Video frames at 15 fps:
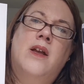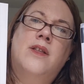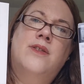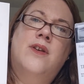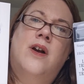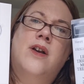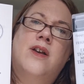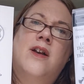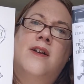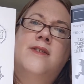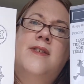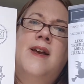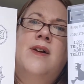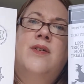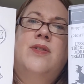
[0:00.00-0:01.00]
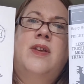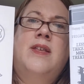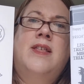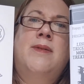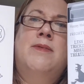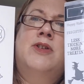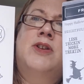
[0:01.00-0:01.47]
die cut out
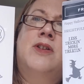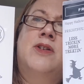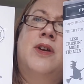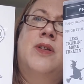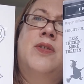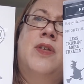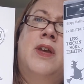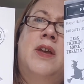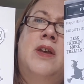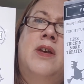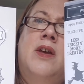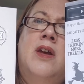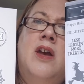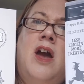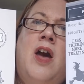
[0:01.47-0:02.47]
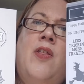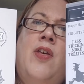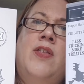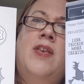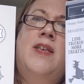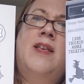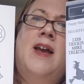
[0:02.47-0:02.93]
these images, I don't think. I
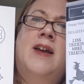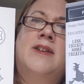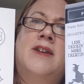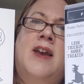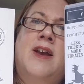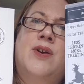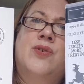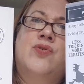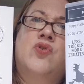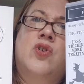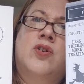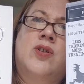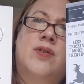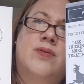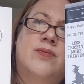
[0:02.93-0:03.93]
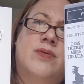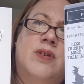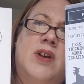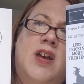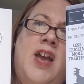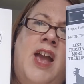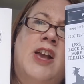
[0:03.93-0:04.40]
think these add
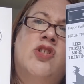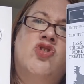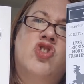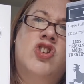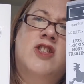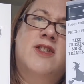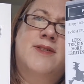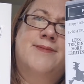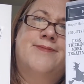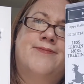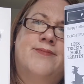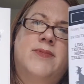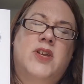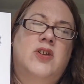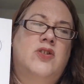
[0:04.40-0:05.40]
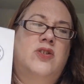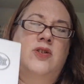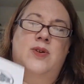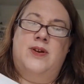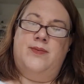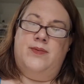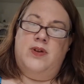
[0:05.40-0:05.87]
extras to
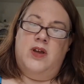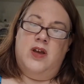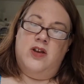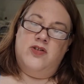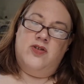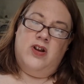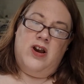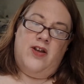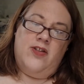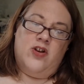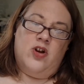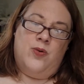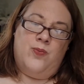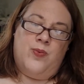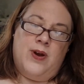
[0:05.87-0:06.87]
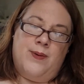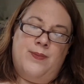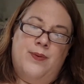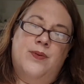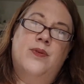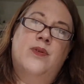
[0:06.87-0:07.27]
it. I do like the cobweb.